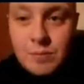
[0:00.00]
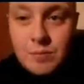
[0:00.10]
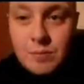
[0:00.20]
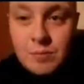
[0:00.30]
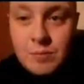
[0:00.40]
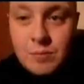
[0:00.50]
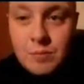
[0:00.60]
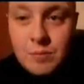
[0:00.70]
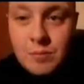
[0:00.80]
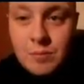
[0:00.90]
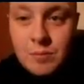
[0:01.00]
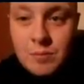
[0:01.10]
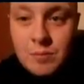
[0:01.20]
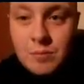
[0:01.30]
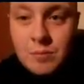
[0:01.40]

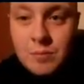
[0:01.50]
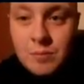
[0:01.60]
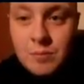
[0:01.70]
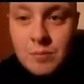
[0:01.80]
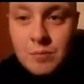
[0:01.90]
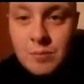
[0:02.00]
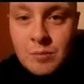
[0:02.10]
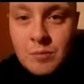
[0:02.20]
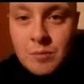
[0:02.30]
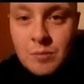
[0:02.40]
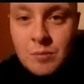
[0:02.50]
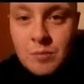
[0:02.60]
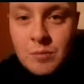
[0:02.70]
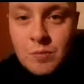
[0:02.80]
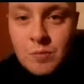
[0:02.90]

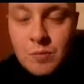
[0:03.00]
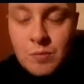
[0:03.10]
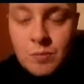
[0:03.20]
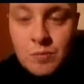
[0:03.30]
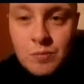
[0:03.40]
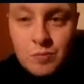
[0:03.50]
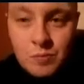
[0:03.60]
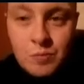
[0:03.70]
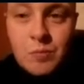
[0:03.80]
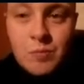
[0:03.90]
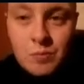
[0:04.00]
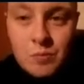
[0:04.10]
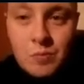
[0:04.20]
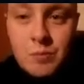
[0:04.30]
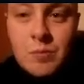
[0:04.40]

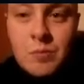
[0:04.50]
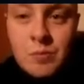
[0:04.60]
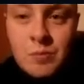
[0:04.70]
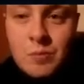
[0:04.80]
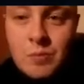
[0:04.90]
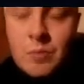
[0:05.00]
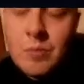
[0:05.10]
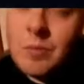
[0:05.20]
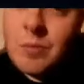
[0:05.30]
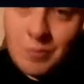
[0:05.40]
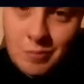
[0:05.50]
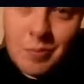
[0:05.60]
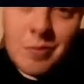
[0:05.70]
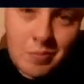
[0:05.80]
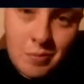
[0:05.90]

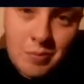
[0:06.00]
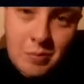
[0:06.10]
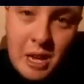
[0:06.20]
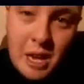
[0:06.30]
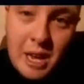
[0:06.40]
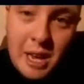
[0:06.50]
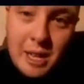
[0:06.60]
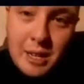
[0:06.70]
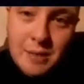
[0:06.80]
(silent)